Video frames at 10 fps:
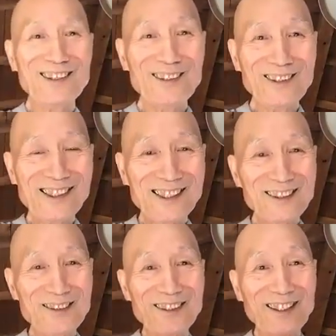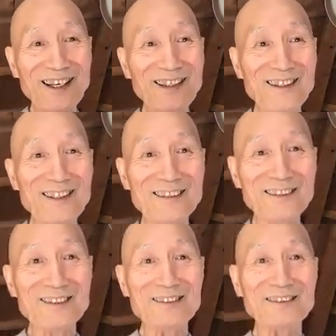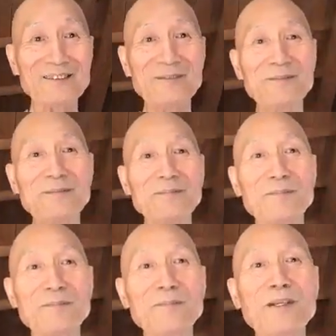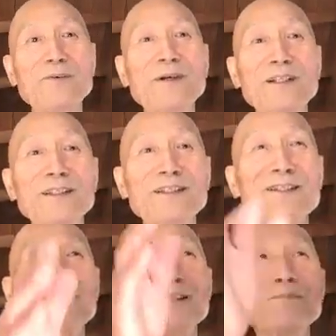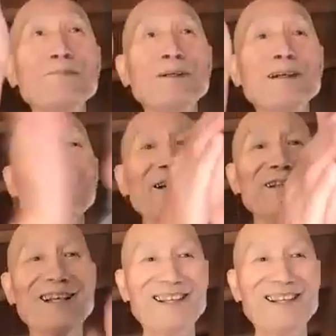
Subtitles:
without doing anything. When I just clap my hand,